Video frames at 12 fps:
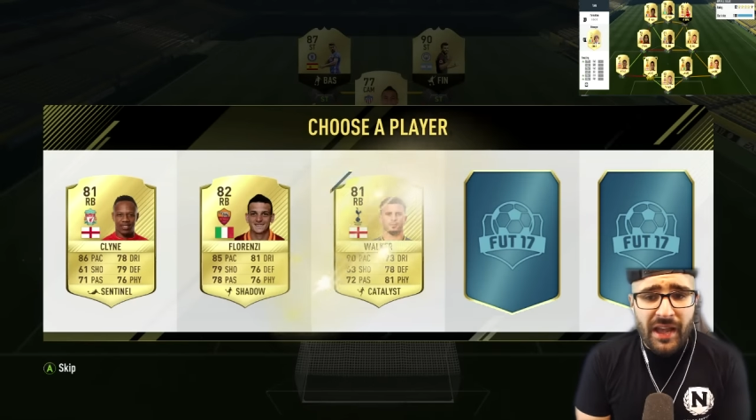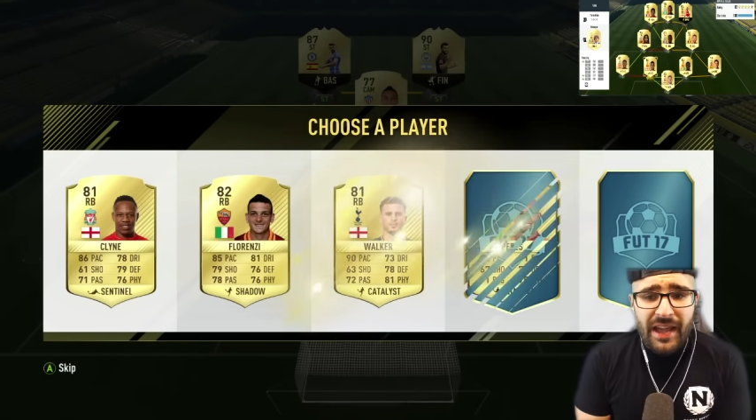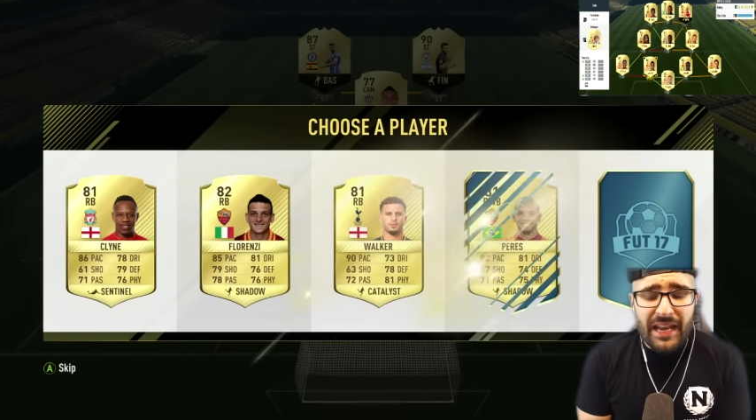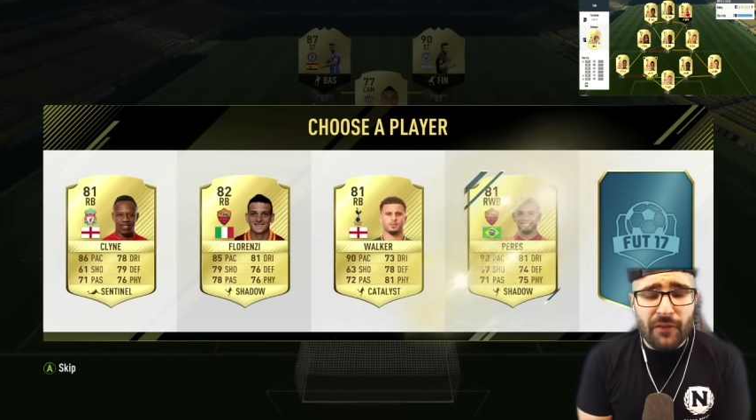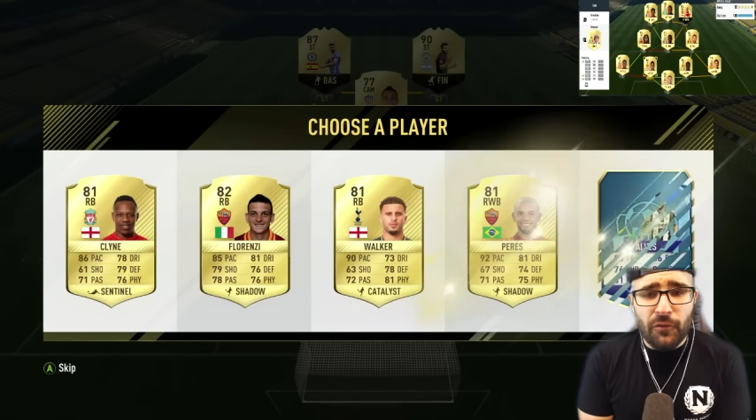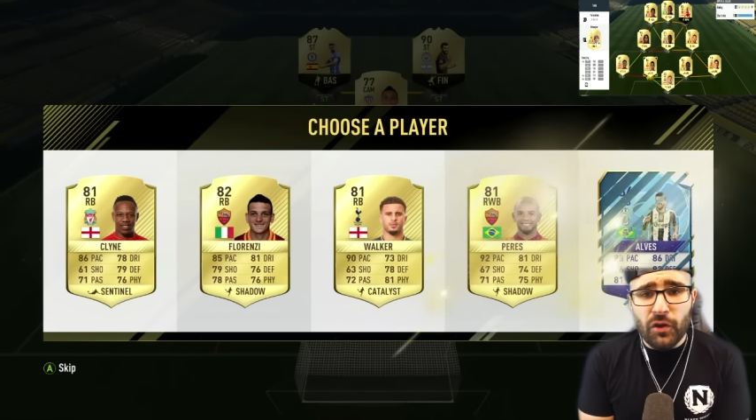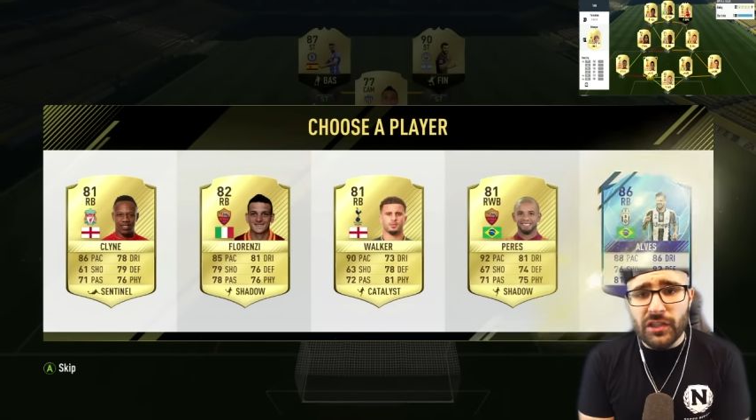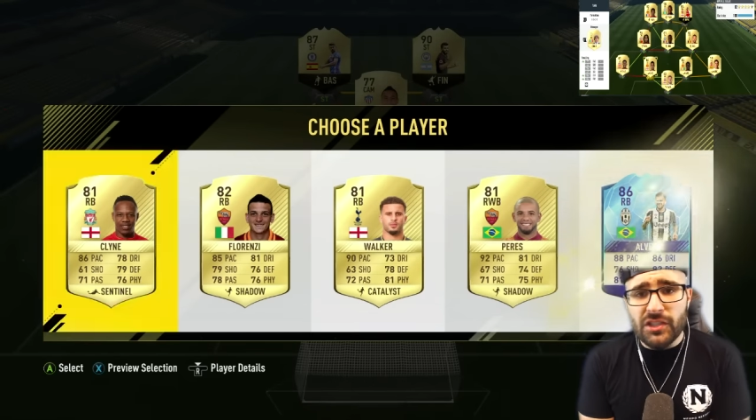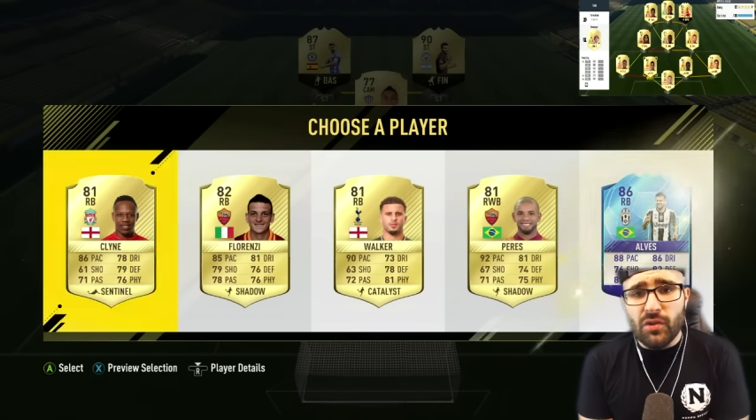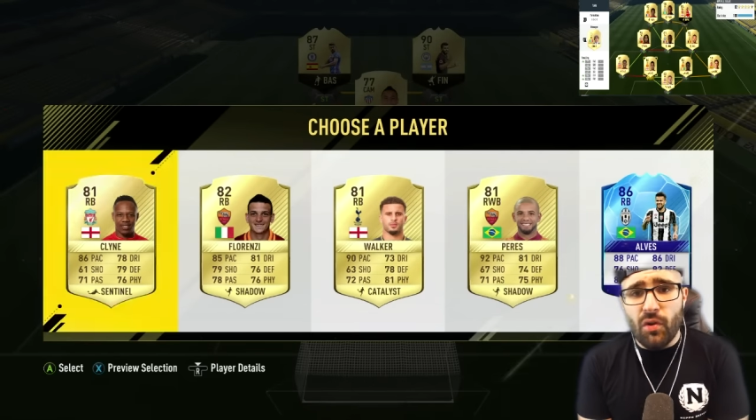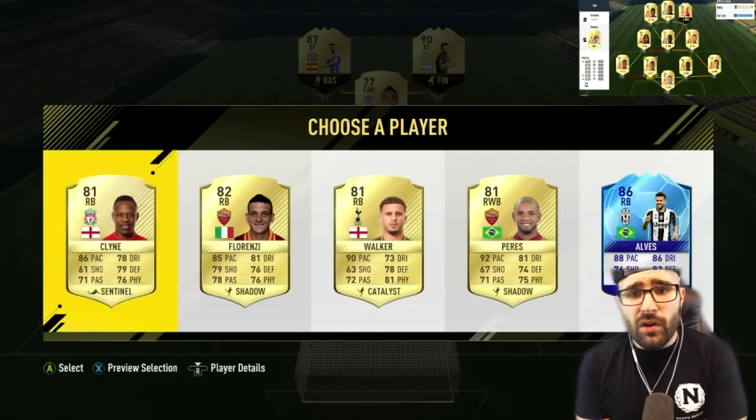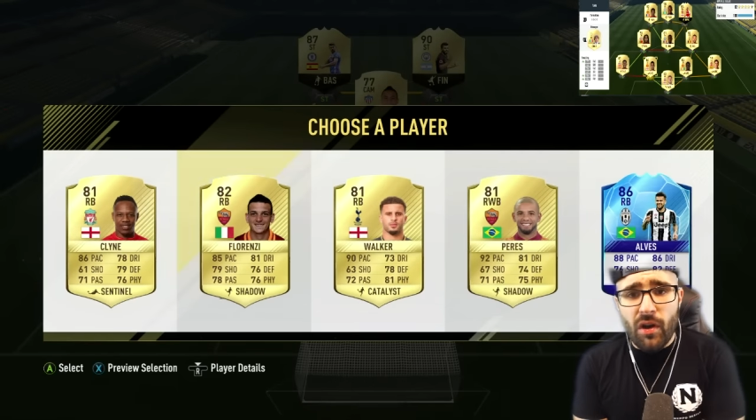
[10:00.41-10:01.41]
And if you can
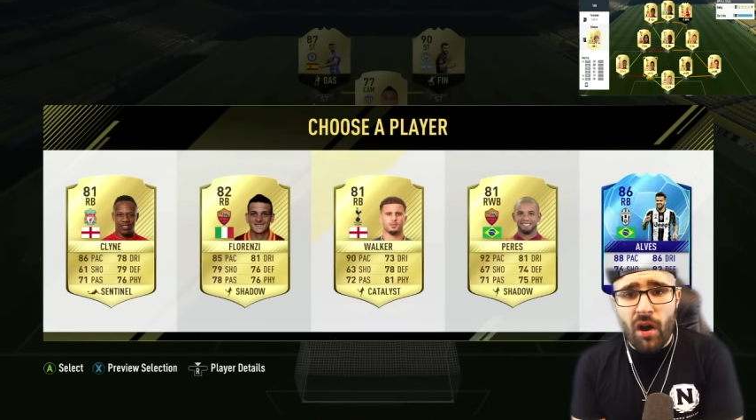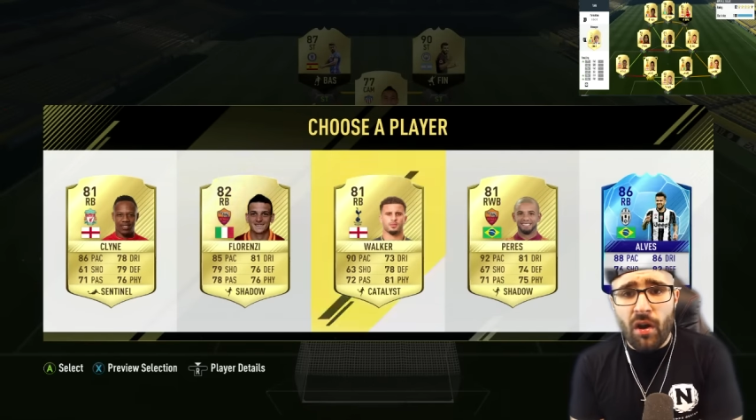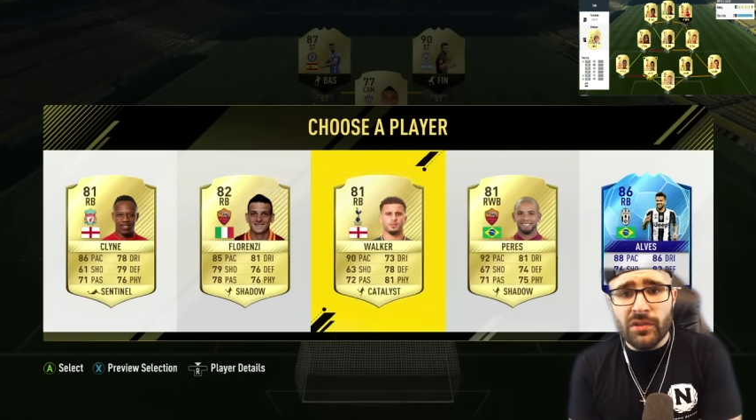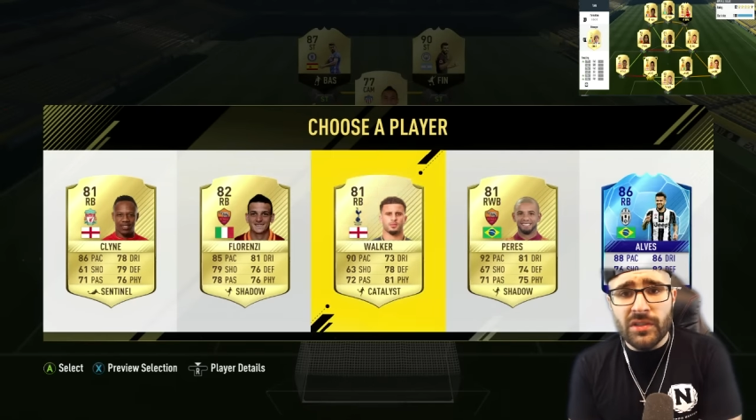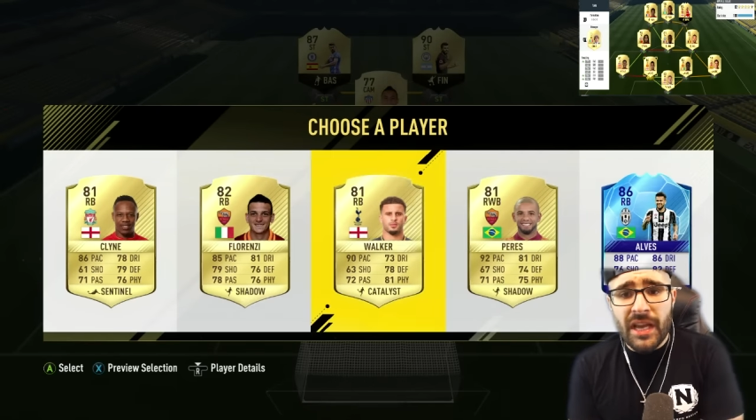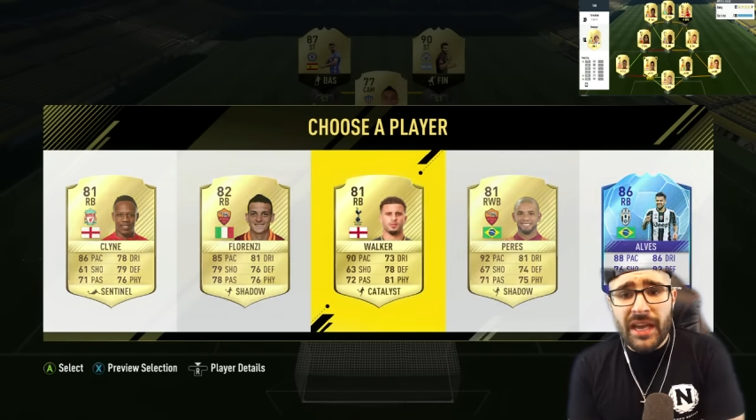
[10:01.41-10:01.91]
score goals,